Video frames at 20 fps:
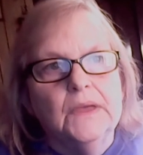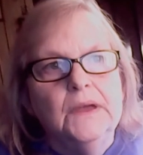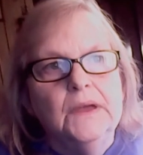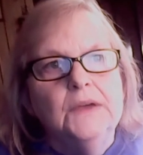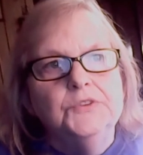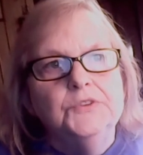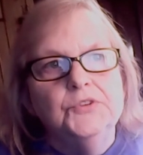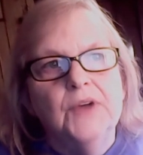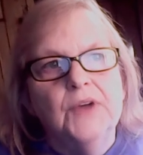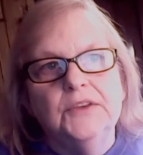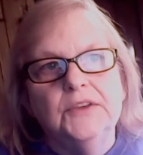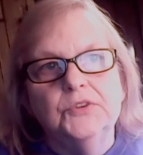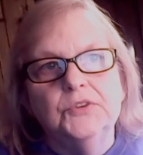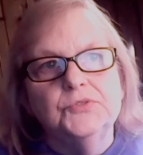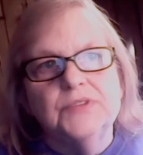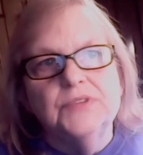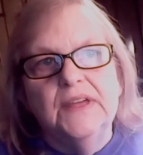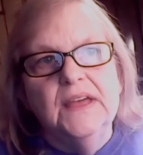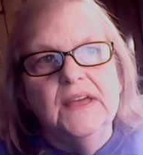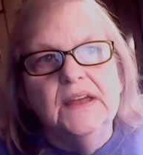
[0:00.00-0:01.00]
Do not
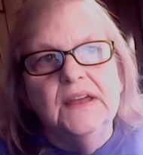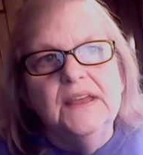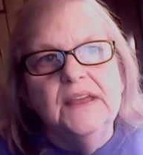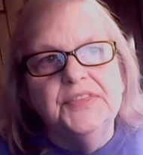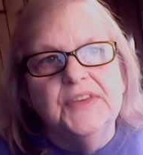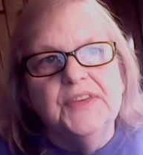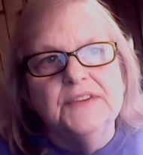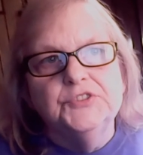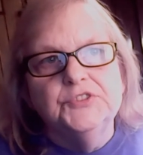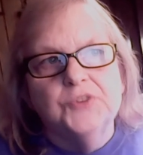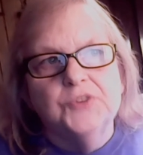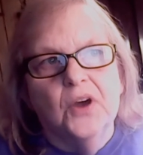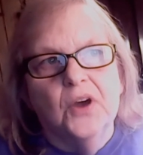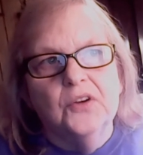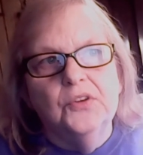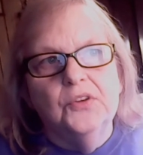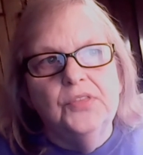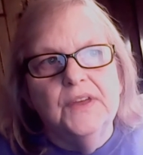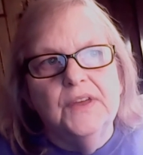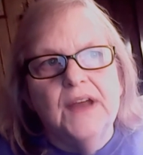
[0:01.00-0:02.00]
use anything
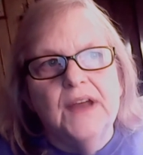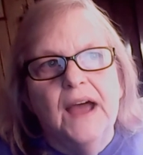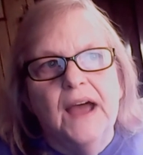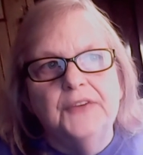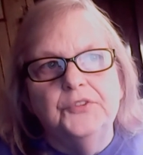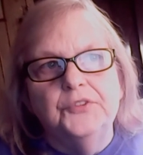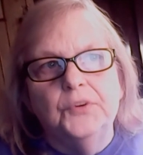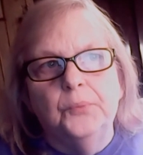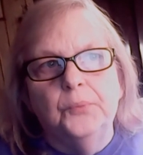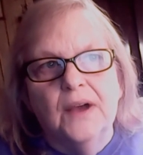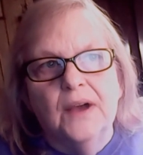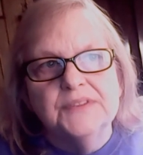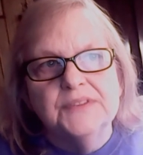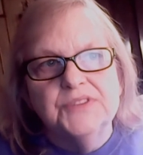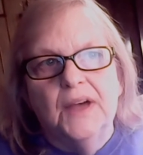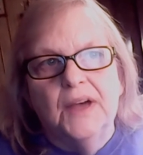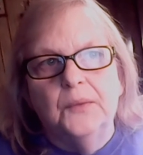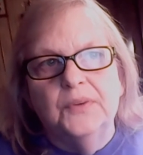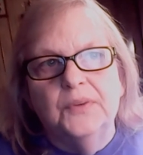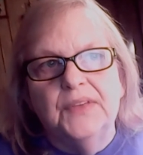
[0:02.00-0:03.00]
stronger than hydrogen
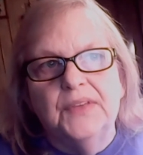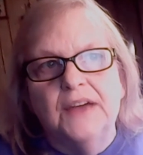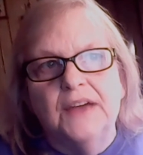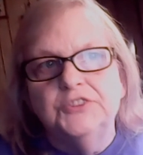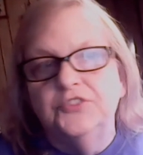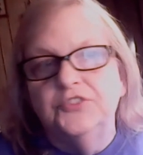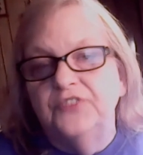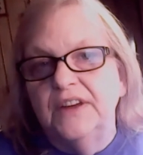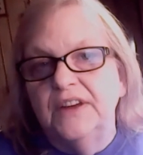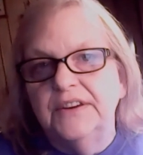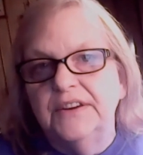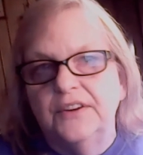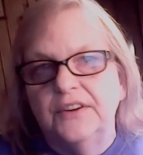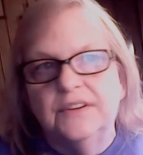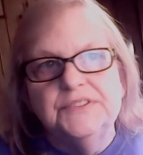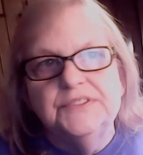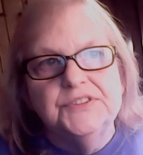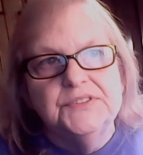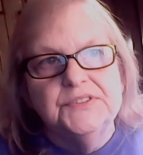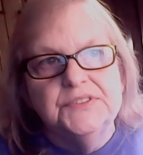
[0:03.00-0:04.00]
peroxide without your
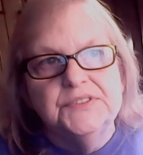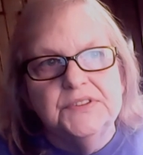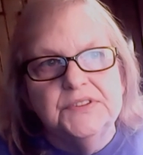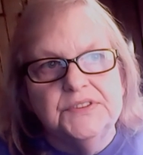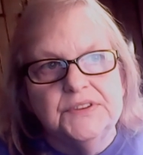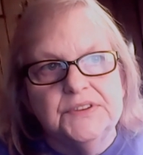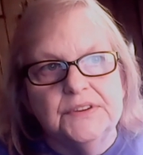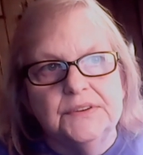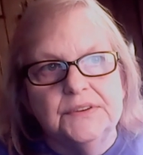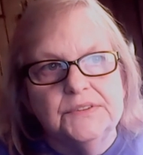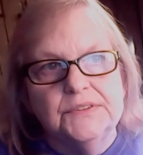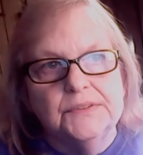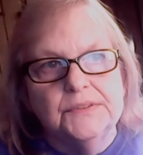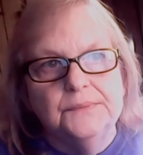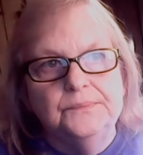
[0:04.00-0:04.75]
veterinarian's assistance.